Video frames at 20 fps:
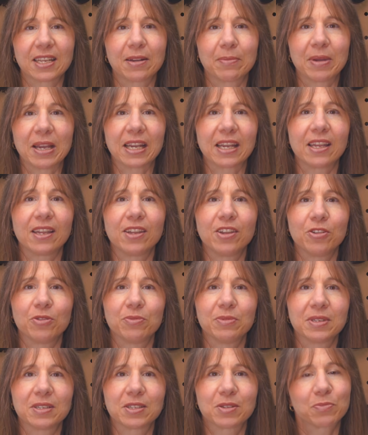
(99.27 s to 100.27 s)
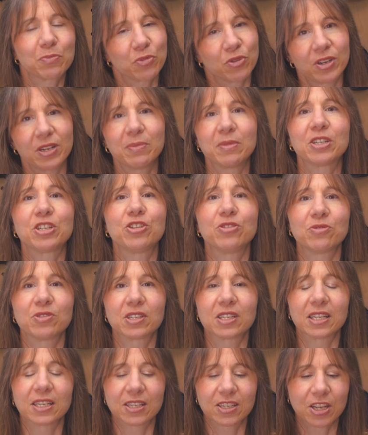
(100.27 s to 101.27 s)
on a packing cube, it's pretty much
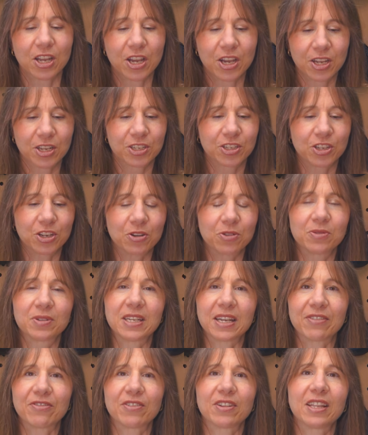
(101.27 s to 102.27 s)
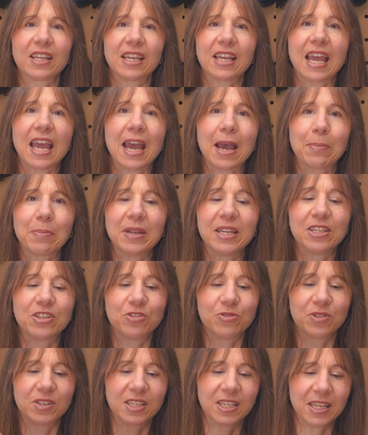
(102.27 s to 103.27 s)
useless. So definitely happy
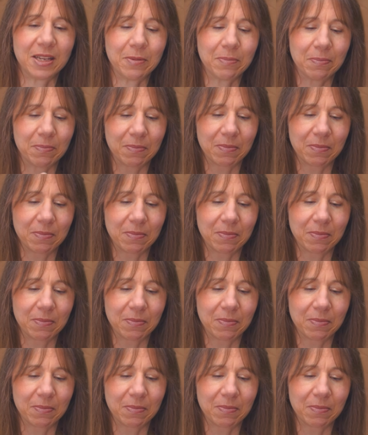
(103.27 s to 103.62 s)
to see